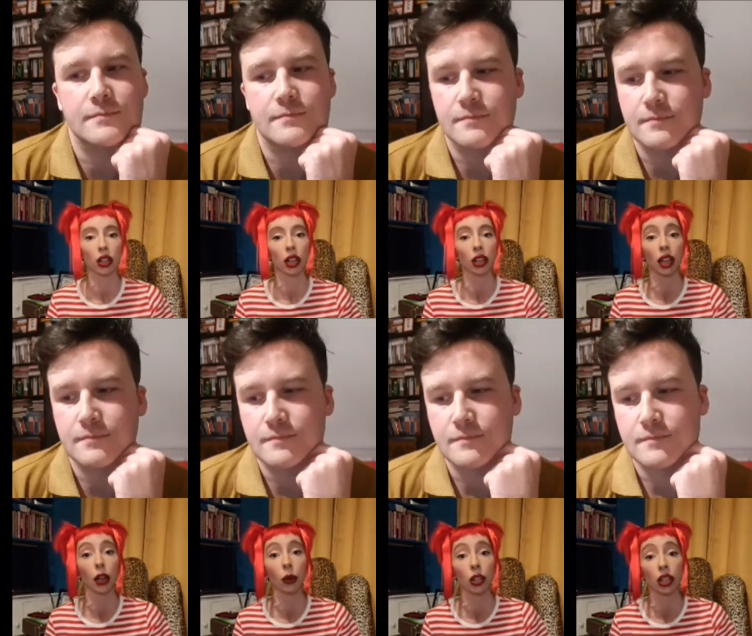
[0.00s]

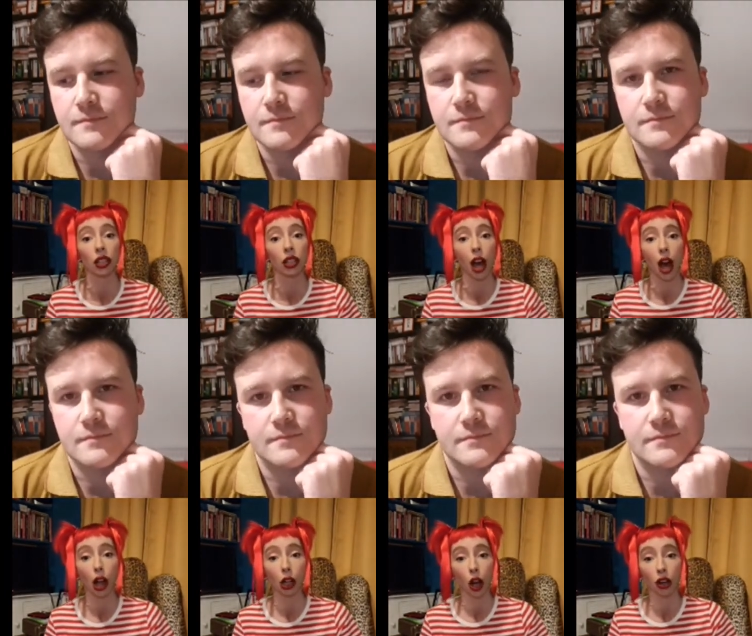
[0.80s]
Speaker 1: languages
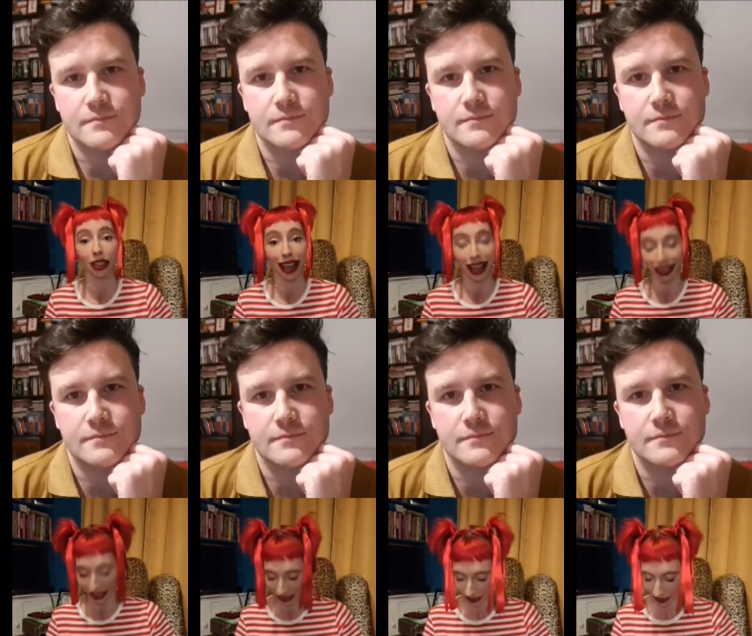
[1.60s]
long dead.
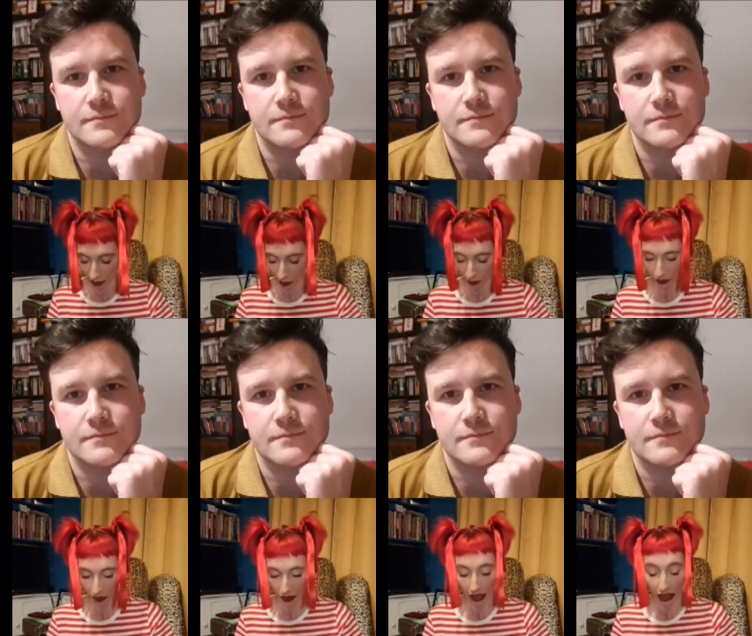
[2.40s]

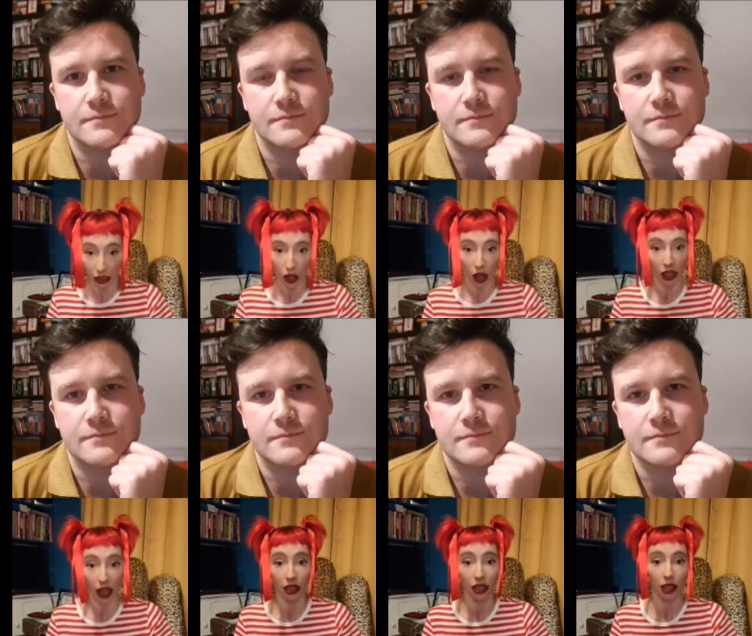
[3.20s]
Little
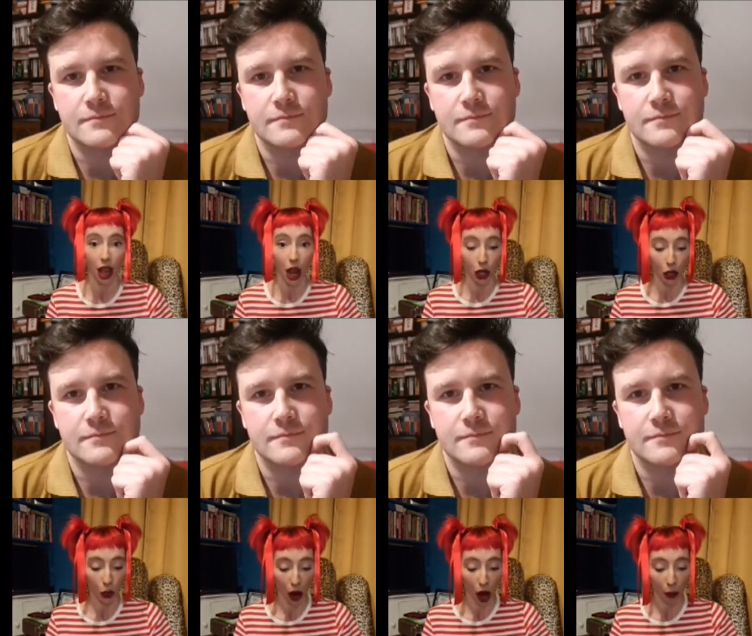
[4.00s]
goddess, you
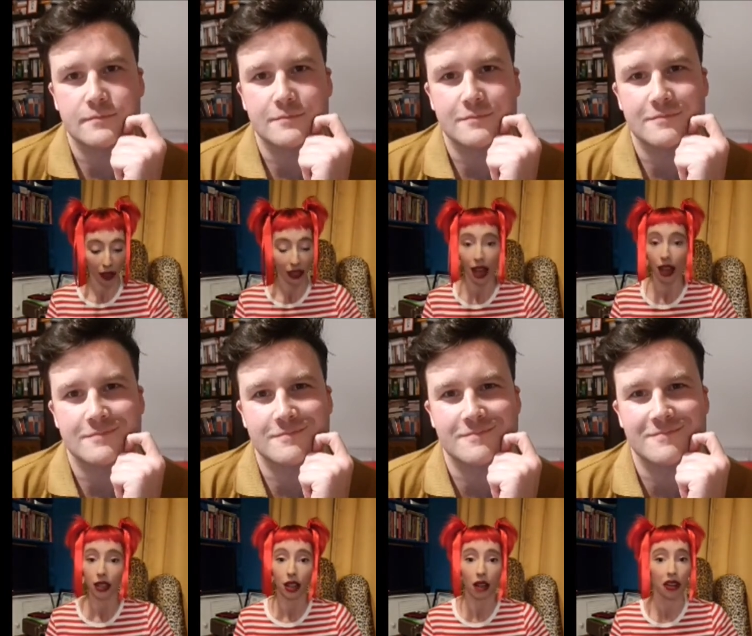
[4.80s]
are possessed of
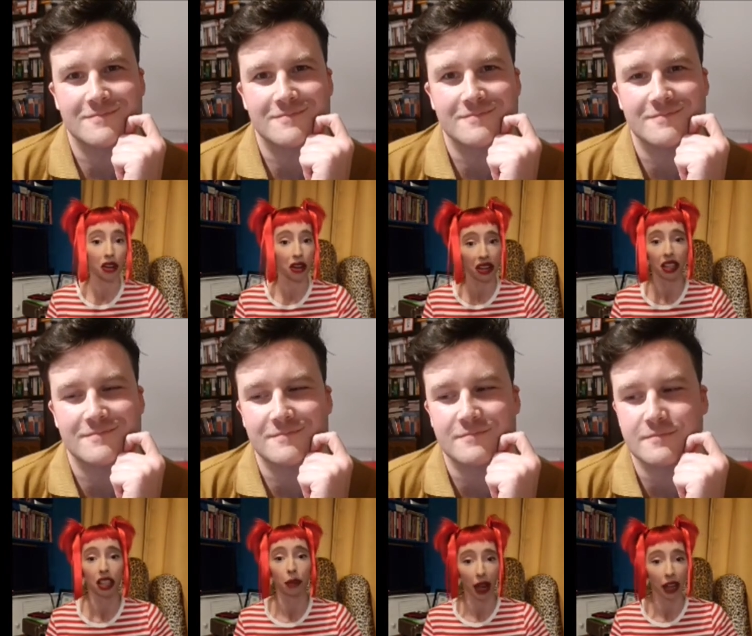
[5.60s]
an
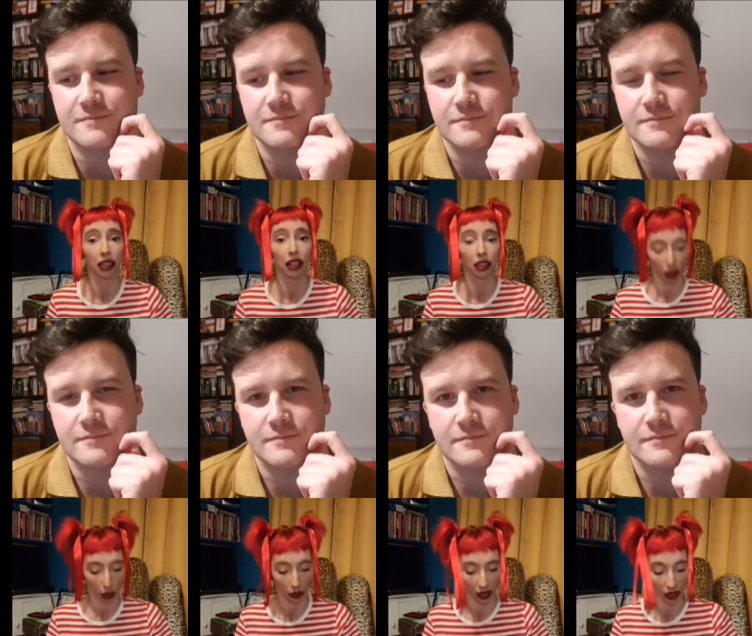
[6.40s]
unexpected
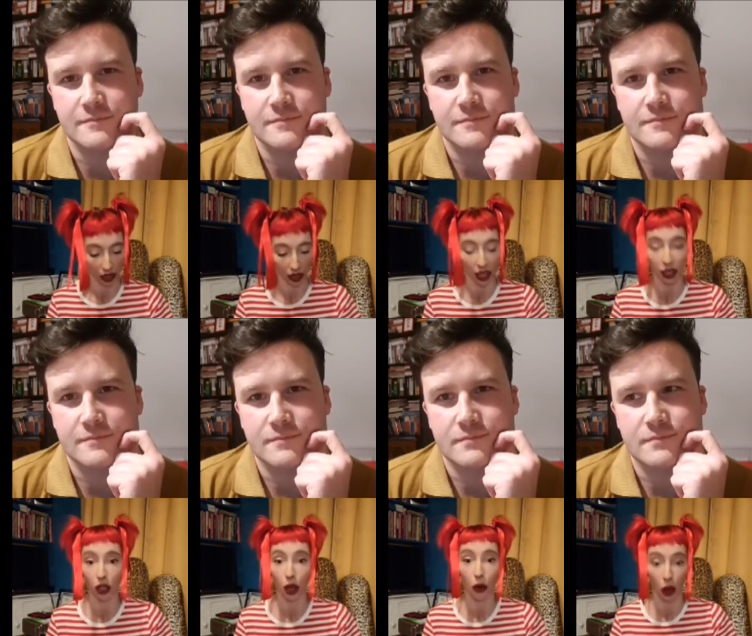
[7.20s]
clumsiness, as though
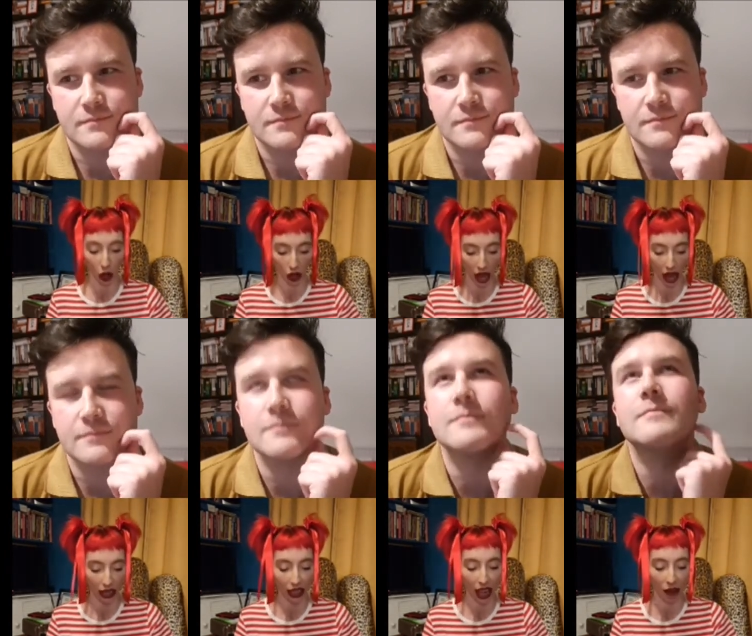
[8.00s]
your legs,
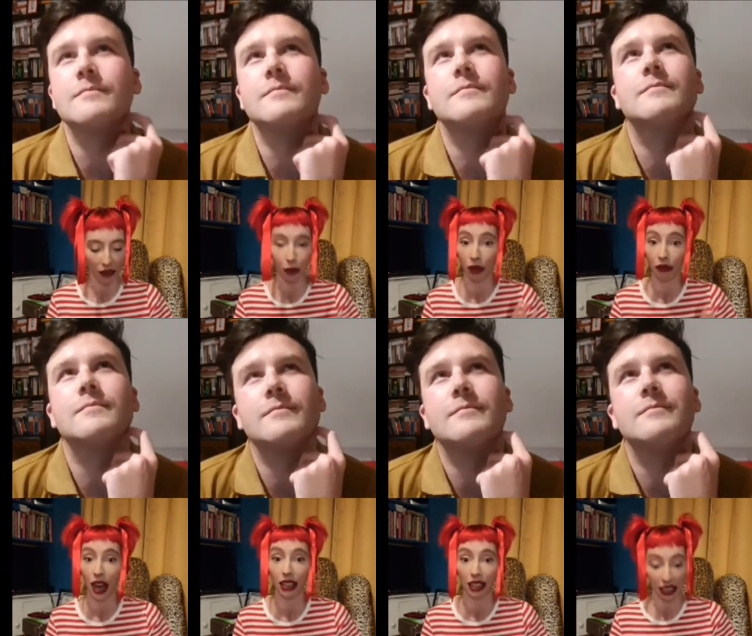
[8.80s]
having
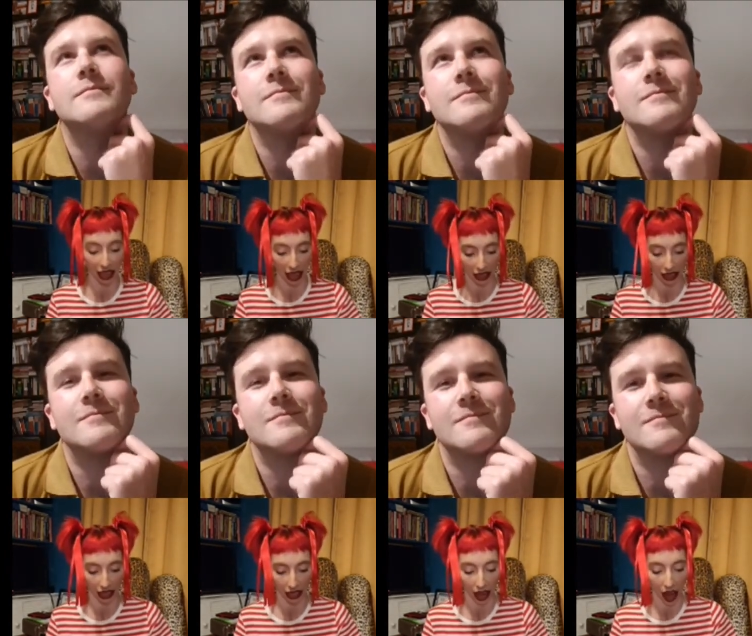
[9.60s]
perfected dancing,
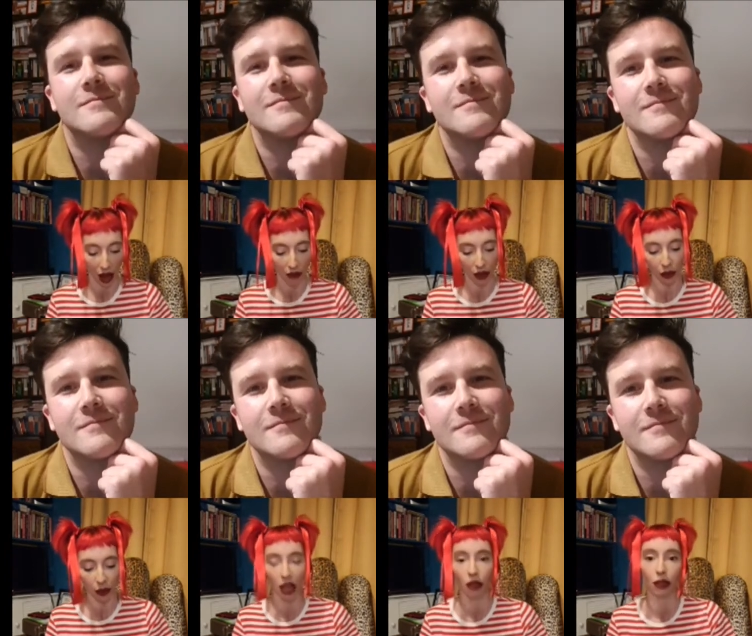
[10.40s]
found themselves
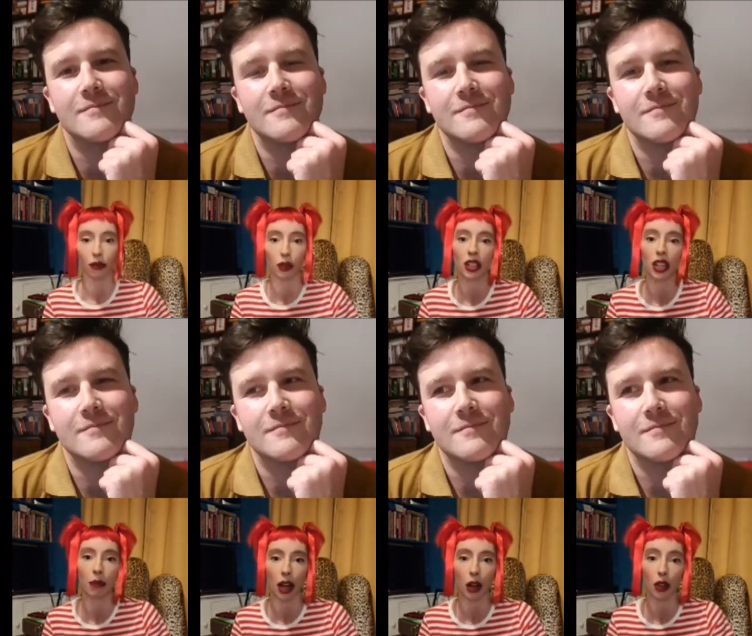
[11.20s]
affronted by
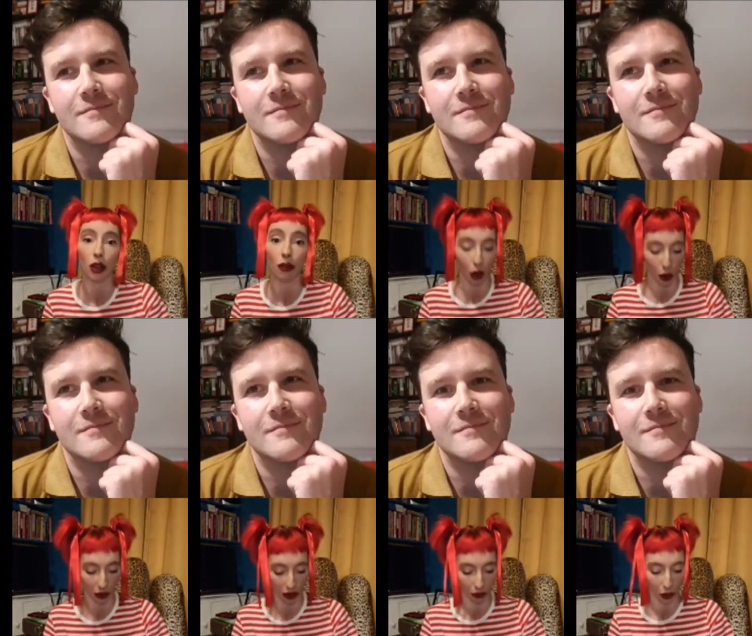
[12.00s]
other forms of
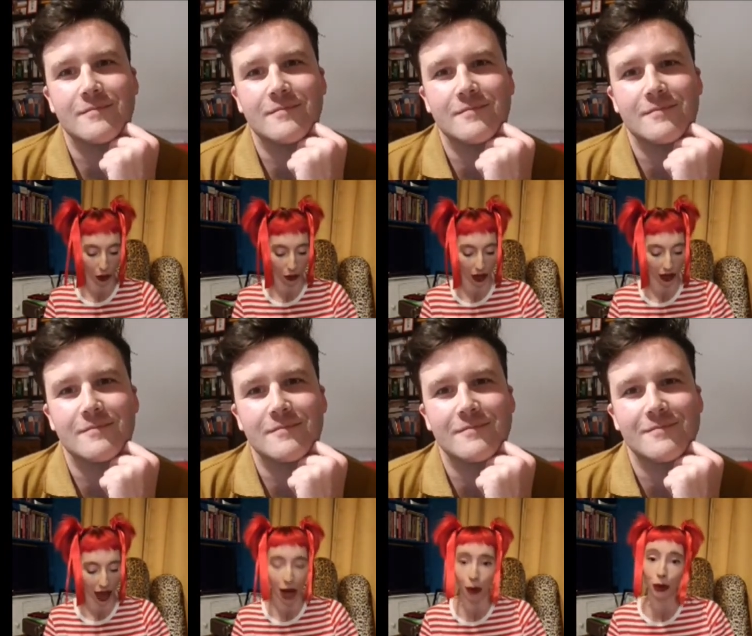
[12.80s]
movement. I
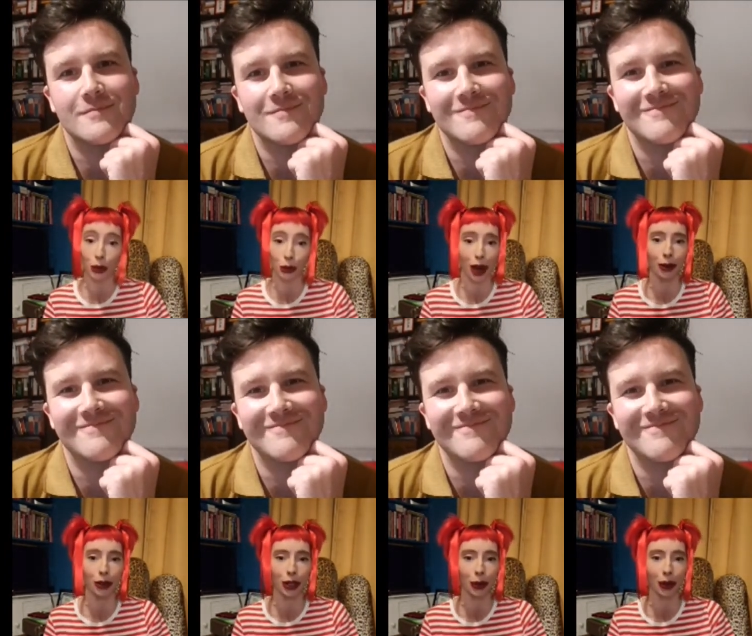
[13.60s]
will shroud you
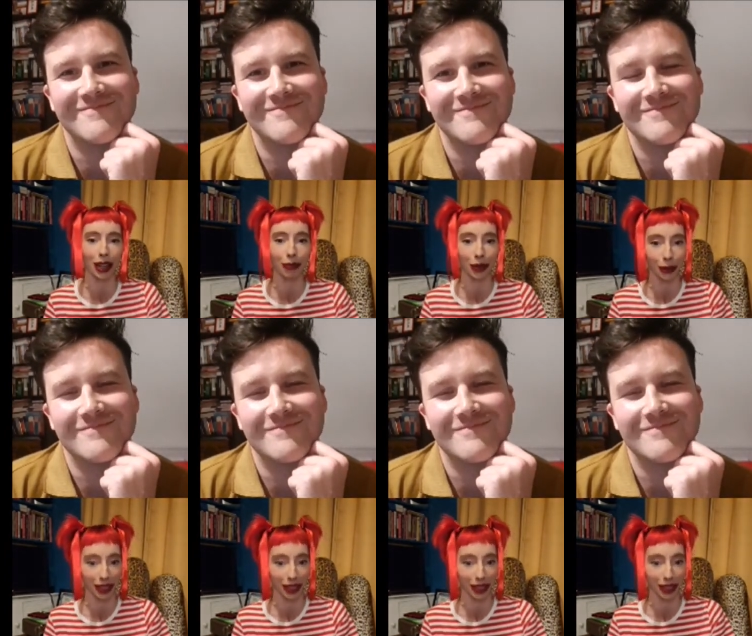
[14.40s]
in music.